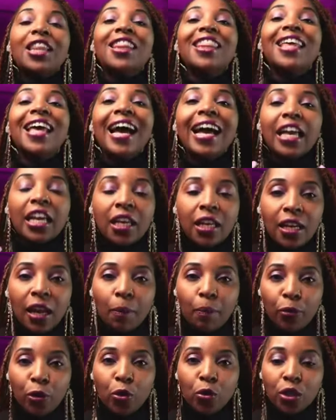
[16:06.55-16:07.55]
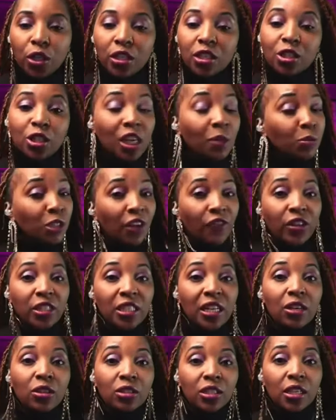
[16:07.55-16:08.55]
Their inner beauty. The scripture
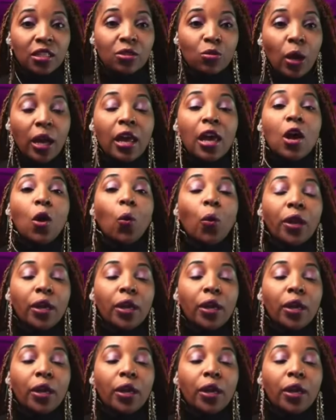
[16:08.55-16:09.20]
even tells us, right?